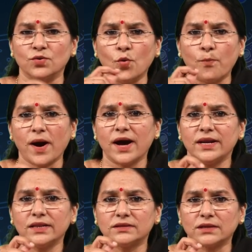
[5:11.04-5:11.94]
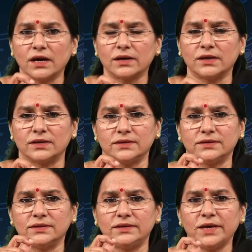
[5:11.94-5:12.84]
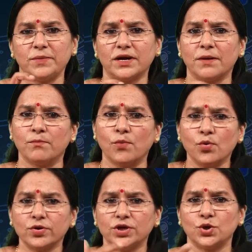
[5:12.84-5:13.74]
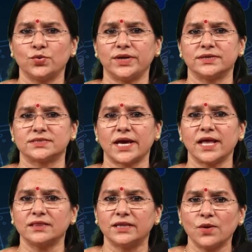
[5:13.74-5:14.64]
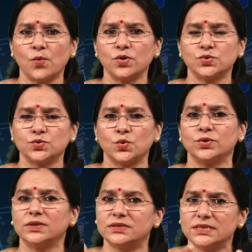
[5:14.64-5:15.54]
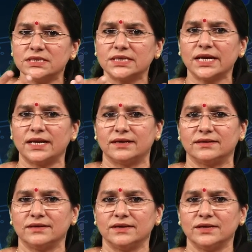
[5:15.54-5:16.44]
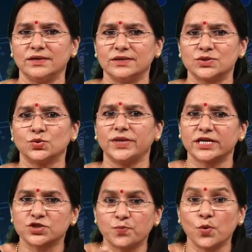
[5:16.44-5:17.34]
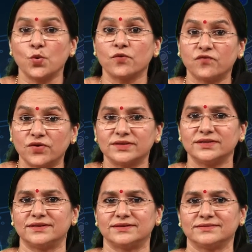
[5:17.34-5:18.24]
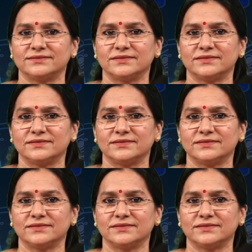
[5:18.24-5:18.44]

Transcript: Gopal and Tara, they become more curious and they want to know the detail. So they explore further.